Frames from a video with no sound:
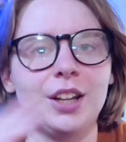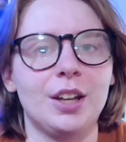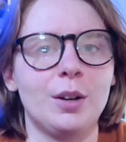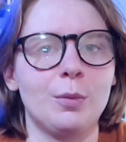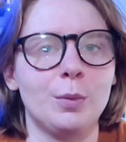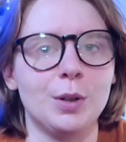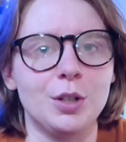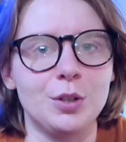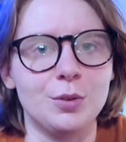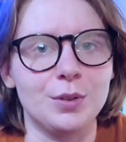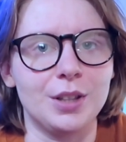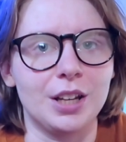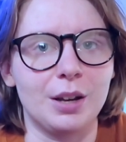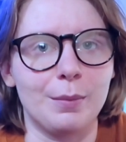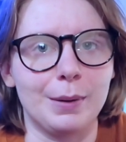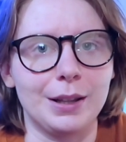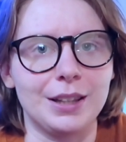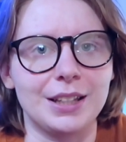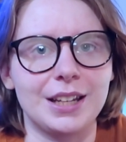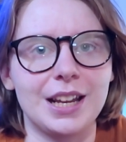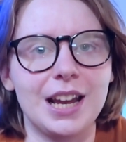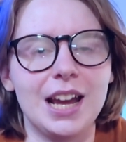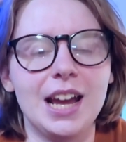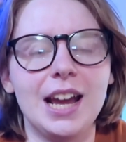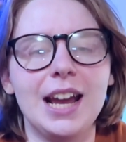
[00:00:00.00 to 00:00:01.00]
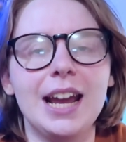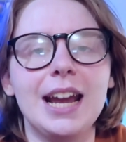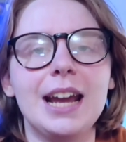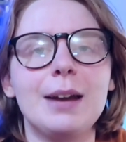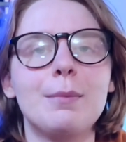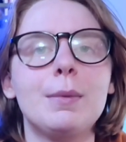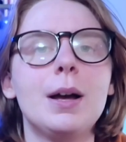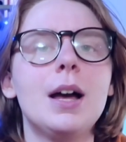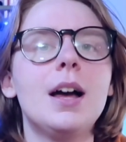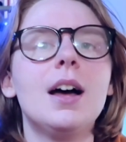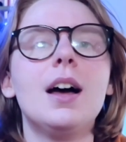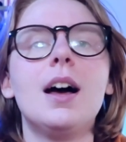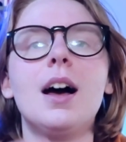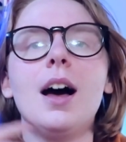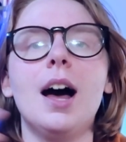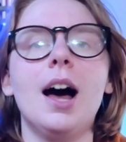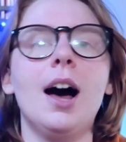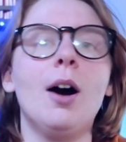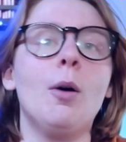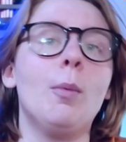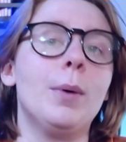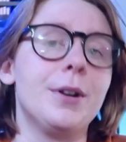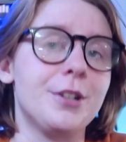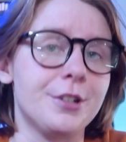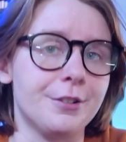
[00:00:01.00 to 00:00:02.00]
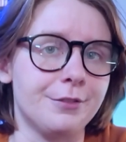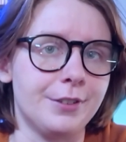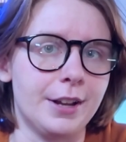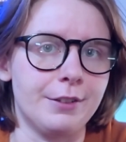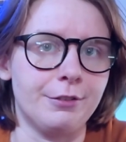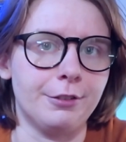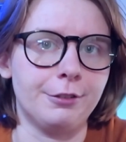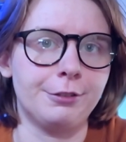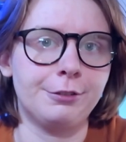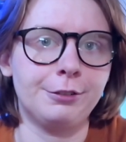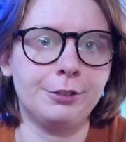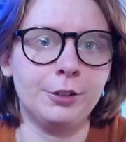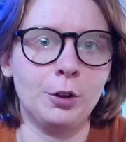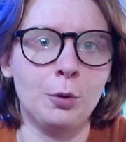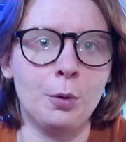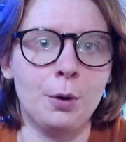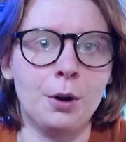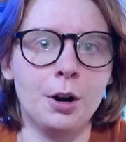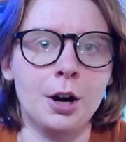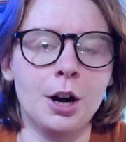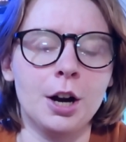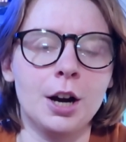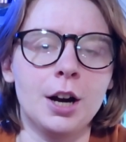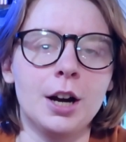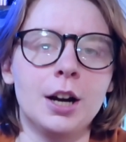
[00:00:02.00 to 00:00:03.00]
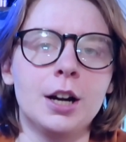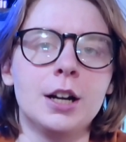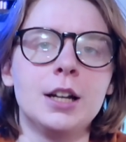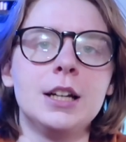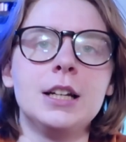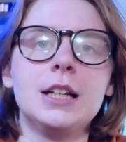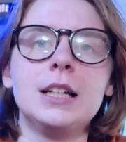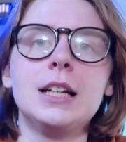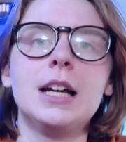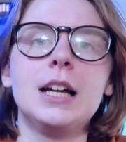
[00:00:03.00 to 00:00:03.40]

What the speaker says: Like, what did you think about the game? What's your favorite floor?